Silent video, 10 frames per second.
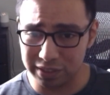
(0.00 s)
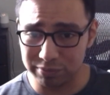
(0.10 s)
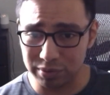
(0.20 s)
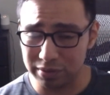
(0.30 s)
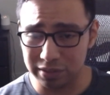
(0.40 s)

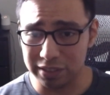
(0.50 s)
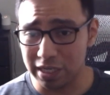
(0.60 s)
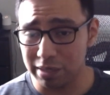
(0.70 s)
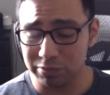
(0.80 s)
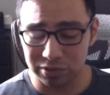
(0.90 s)
put the
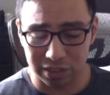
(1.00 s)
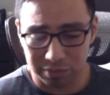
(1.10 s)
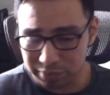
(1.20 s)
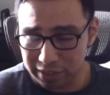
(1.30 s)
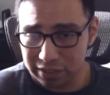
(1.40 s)
timer's
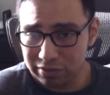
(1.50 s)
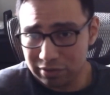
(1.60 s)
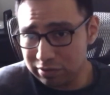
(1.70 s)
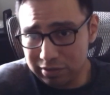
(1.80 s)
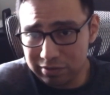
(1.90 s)
up and
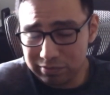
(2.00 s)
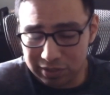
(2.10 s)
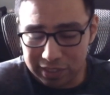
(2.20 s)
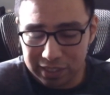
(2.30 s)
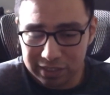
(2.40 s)
you
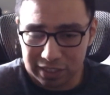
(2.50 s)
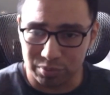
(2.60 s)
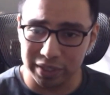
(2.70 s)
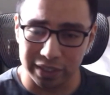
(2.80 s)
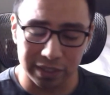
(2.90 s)
got to take a
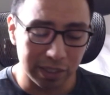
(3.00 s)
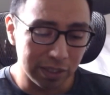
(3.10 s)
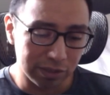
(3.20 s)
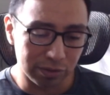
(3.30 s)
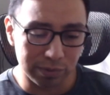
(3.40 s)
break.
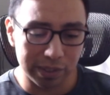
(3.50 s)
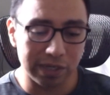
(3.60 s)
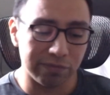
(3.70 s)
So what I